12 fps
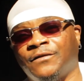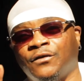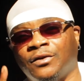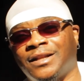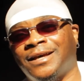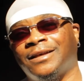If
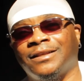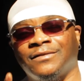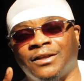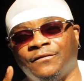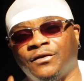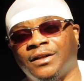you're not
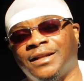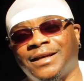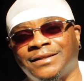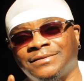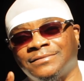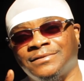if you're
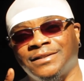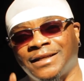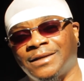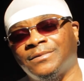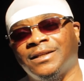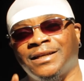not
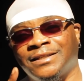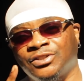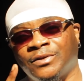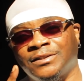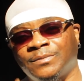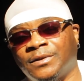capitalized,
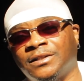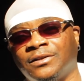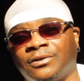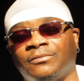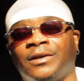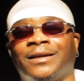you ain't spelling
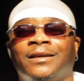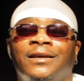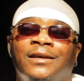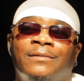it correct.